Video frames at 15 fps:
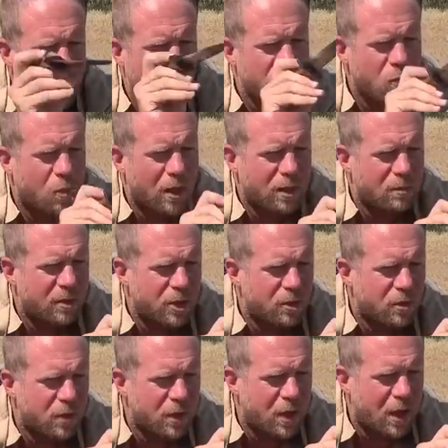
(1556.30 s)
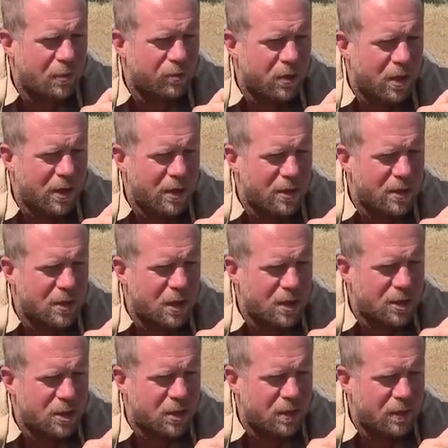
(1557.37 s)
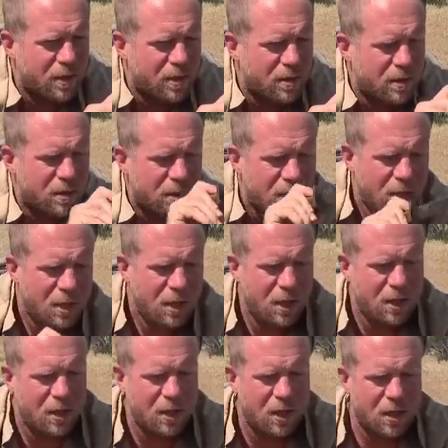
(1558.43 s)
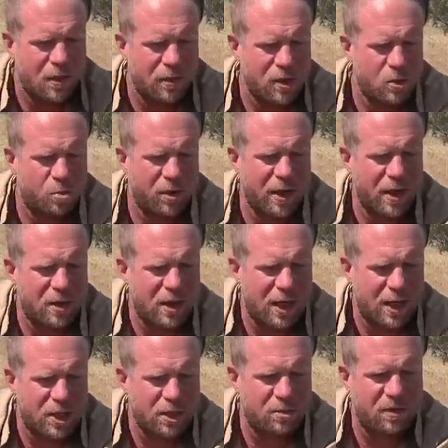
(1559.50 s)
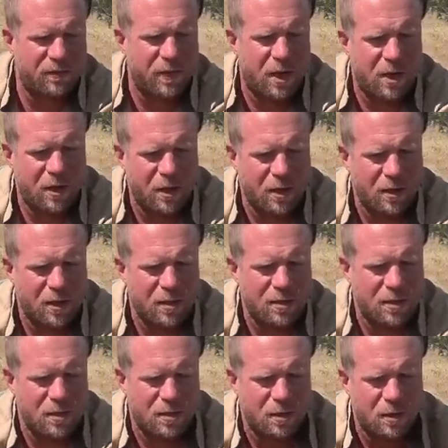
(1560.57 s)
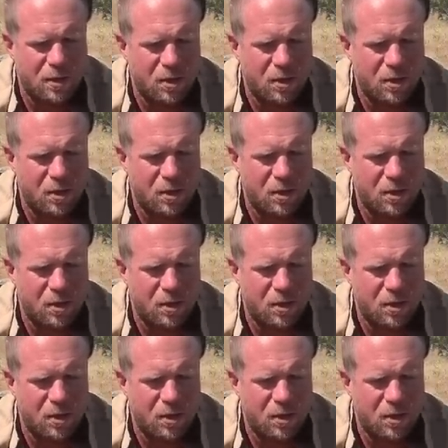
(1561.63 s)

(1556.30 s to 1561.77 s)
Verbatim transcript: you want to make sure that the op rod is touching this in a gun that you plan to actually be firing consistently